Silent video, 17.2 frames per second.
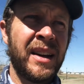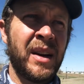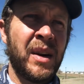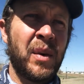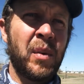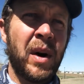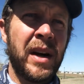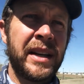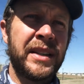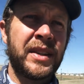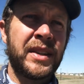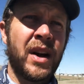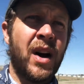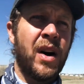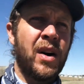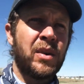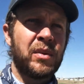what is
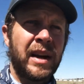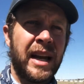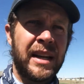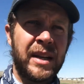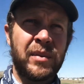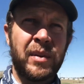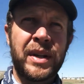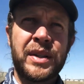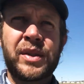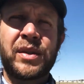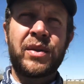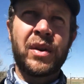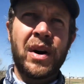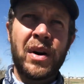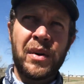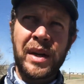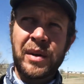
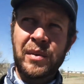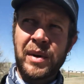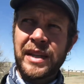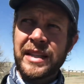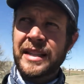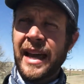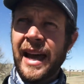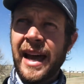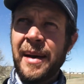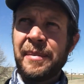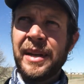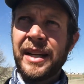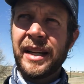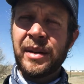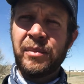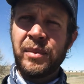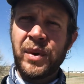growing, what is
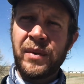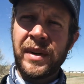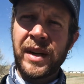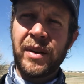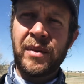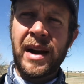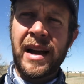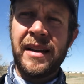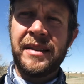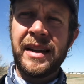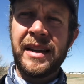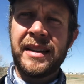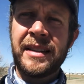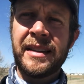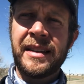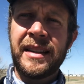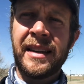happening and moving around
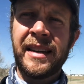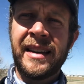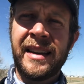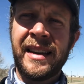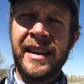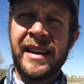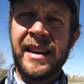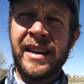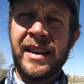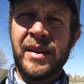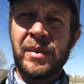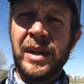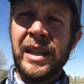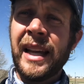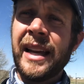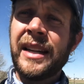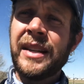us,
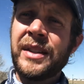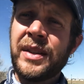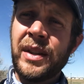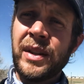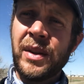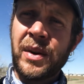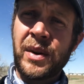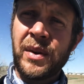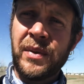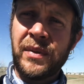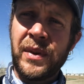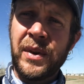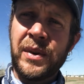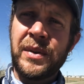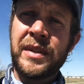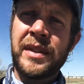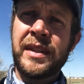related to local
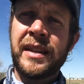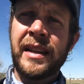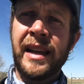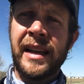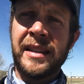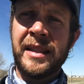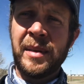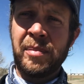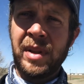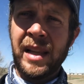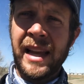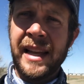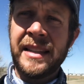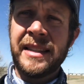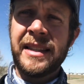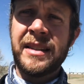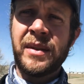foods and to
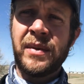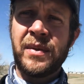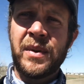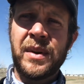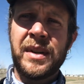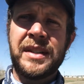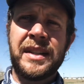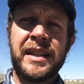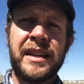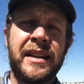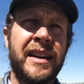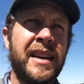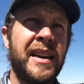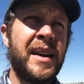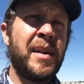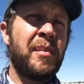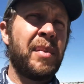plants and to foraging,
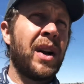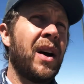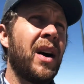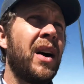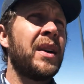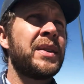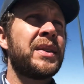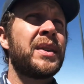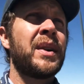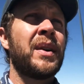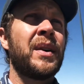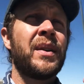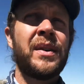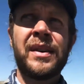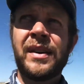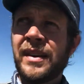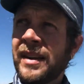but
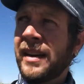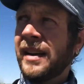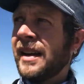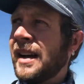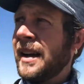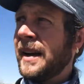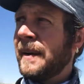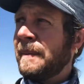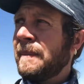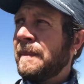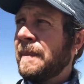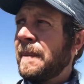also the